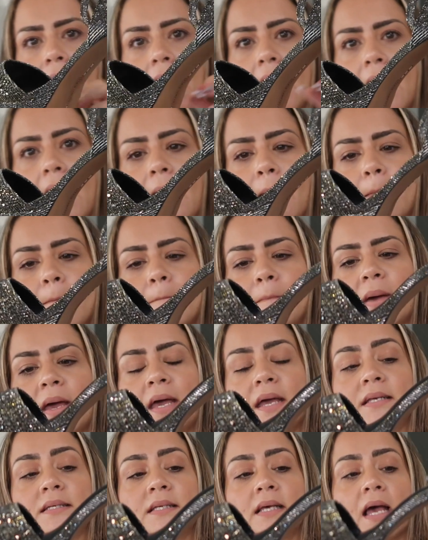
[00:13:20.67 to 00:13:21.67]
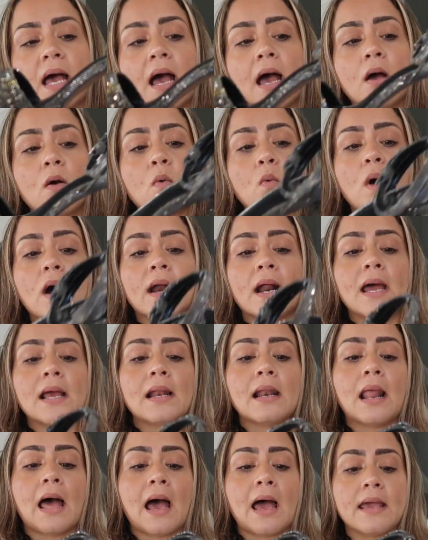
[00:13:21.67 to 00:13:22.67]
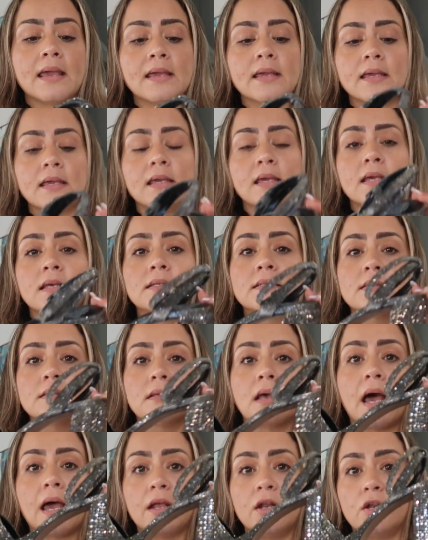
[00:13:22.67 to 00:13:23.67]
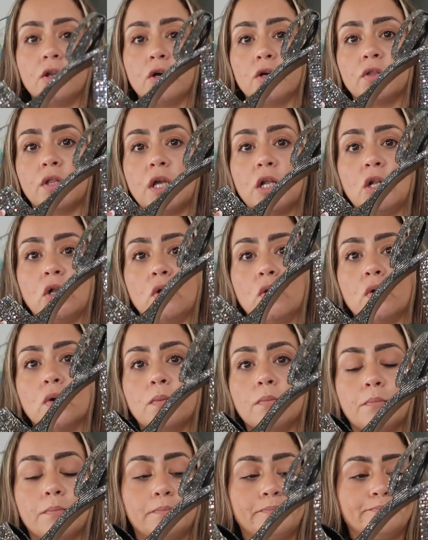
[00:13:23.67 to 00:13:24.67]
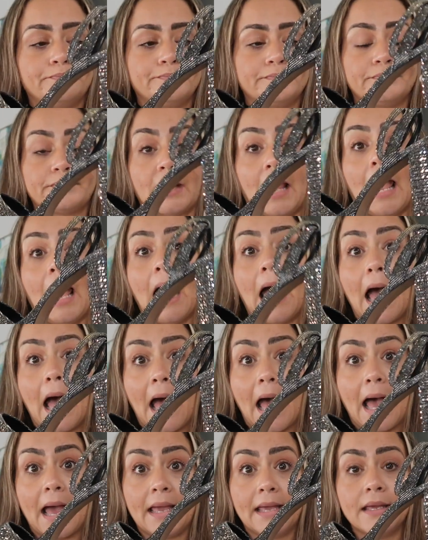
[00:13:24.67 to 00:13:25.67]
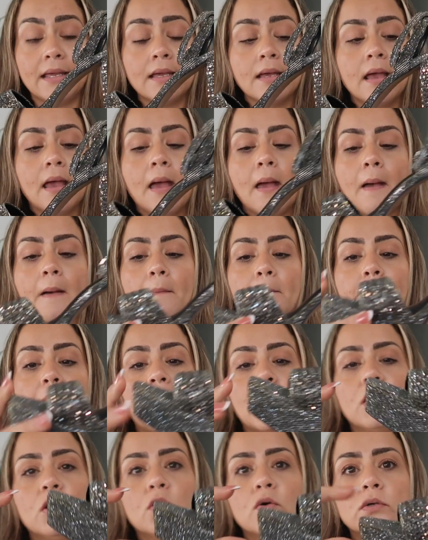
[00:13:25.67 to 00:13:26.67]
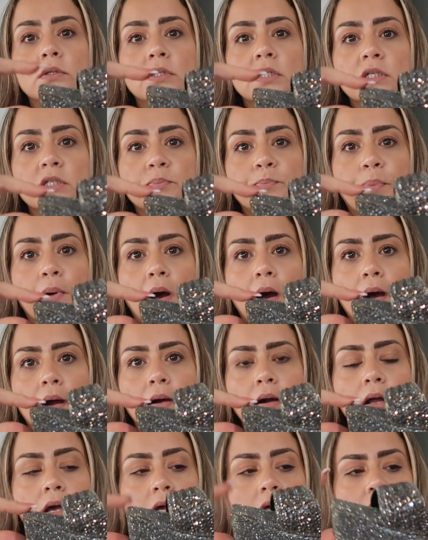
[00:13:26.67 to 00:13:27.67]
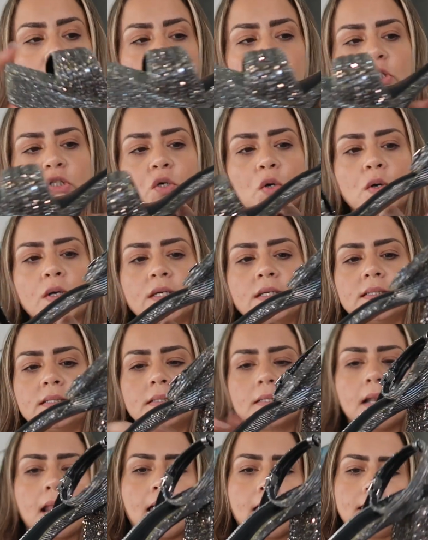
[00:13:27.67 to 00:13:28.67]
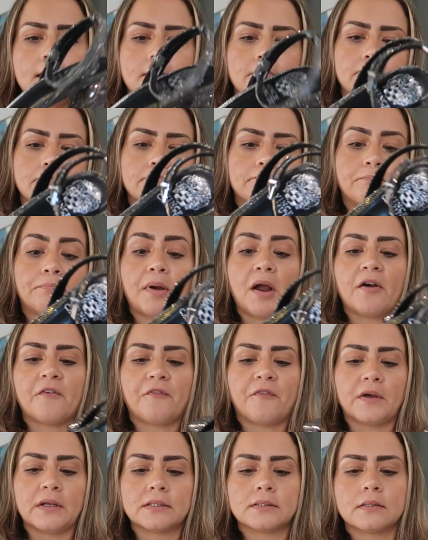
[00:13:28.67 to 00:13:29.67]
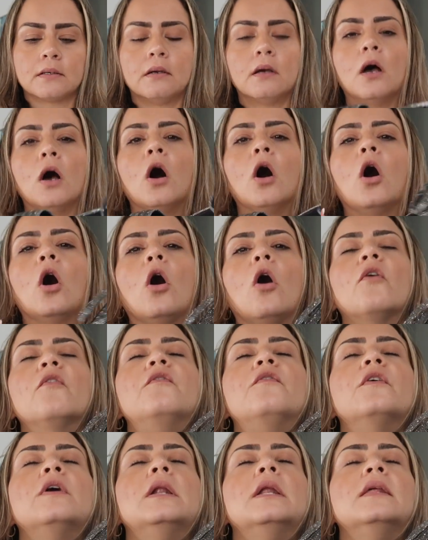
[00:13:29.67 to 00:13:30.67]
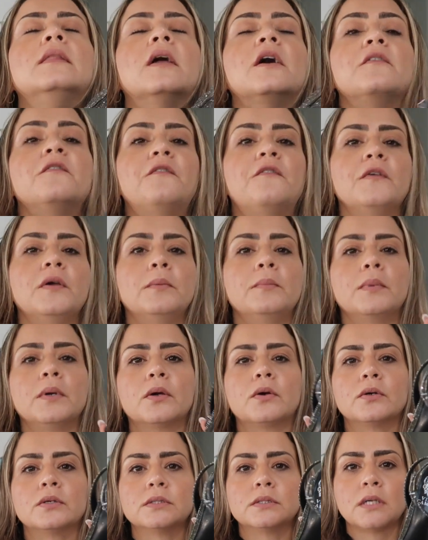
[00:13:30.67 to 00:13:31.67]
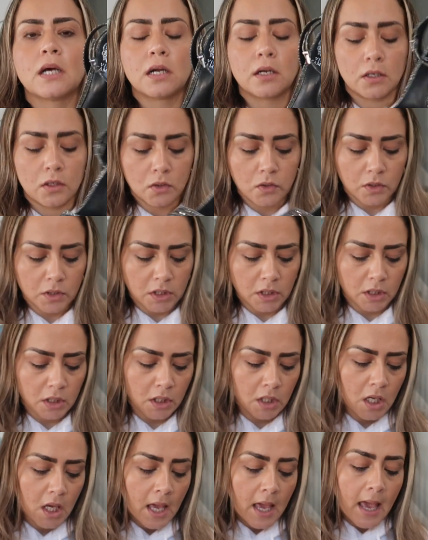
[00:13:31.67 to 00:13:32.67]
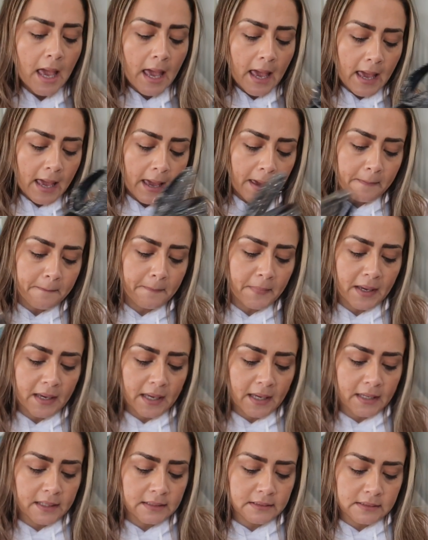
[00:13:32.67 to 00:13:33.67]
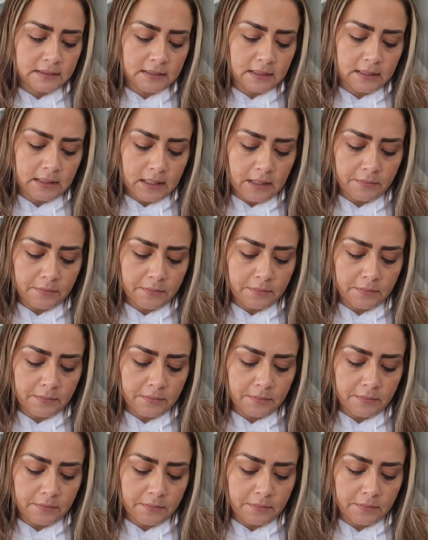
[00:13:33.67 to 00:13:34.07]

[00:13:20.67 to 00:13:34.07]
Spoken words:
Amazing. And what I like is, I know they look high, but look this part. So it's like perfect. Hopefully they fit because they're looking amazing.